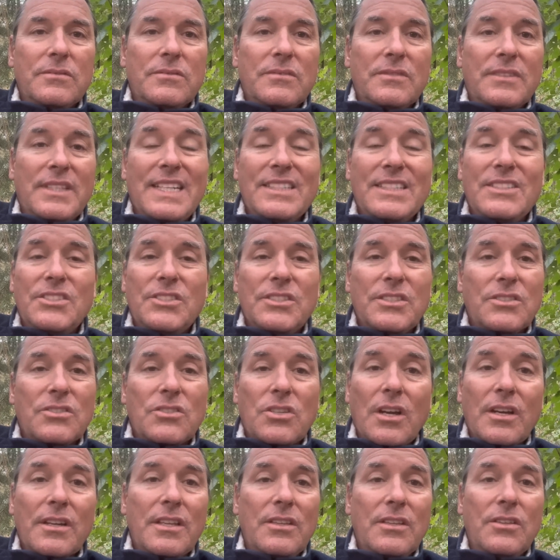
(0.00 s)
that's just
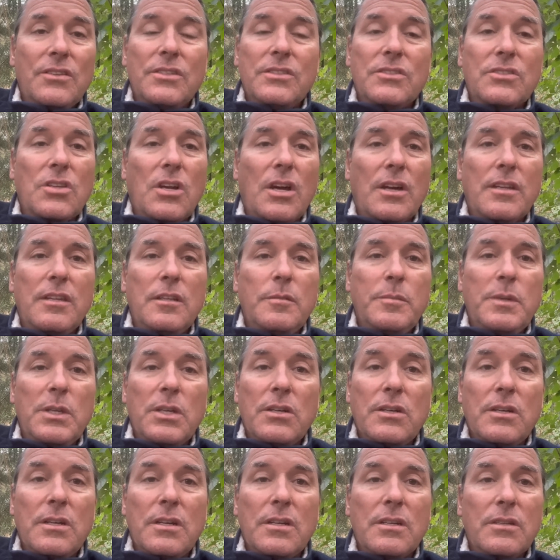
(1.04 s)
talking. You're just talking to be
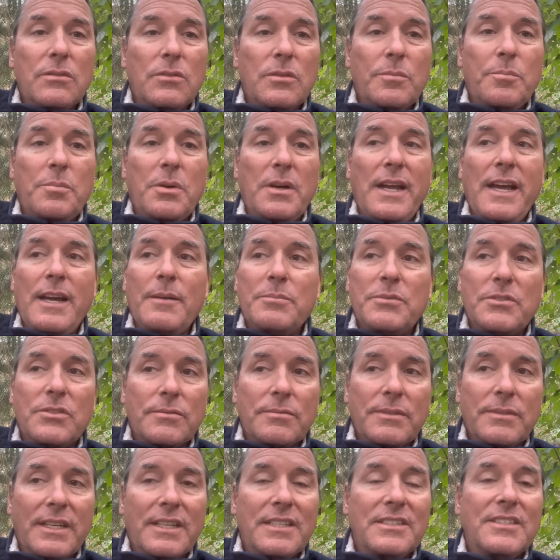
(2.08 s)
heard, or
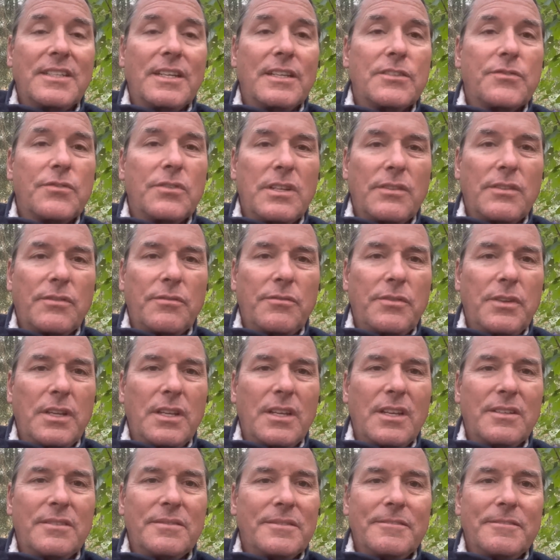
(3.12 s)
perhaps, like I said, it's for a different
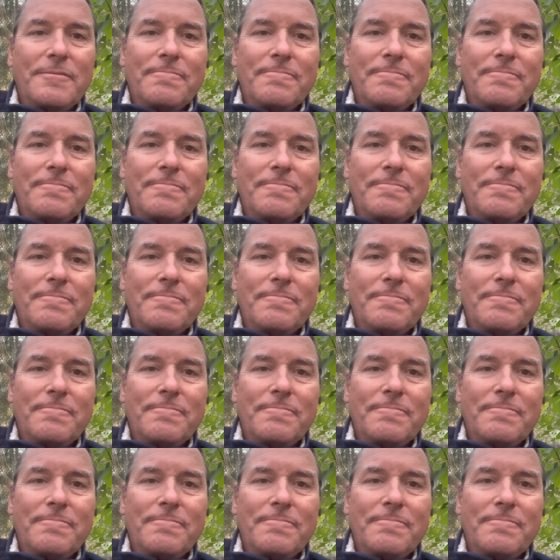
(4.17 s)
video.